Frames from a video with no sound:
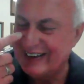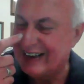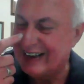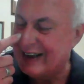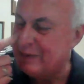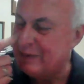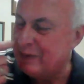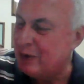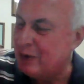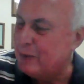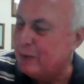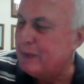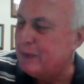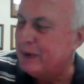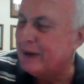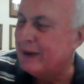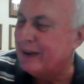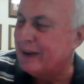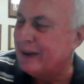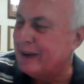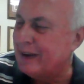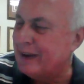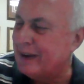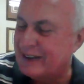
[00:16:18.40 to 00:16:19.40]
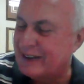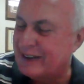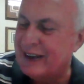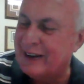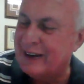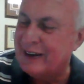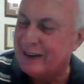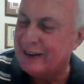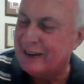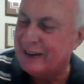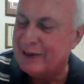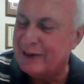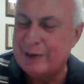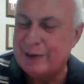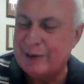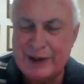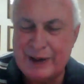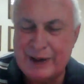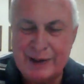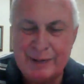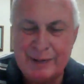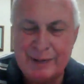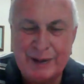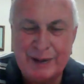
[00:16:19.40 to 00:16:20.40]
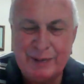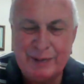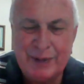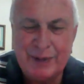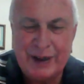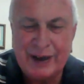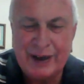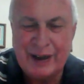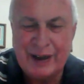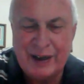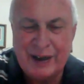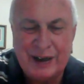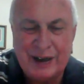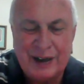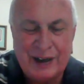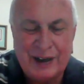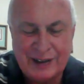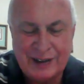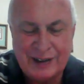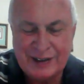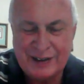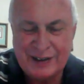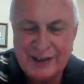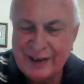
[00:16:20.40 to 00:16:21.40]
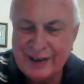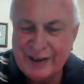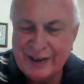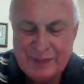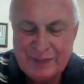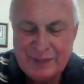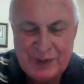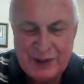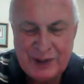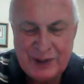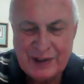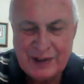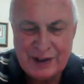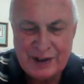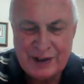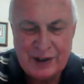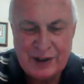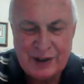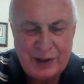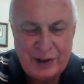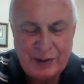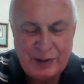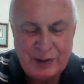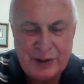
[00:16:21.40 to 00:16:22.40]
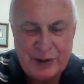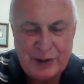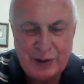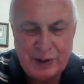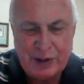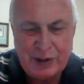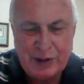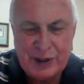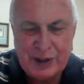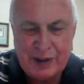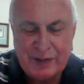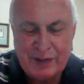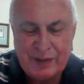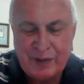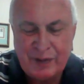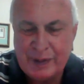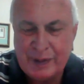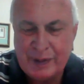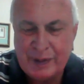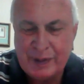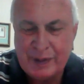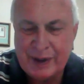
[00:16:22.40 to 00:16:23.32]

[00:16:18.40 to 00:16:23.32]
I'm hoping it's getting a little better, but my gosh, these are all new stuff for me.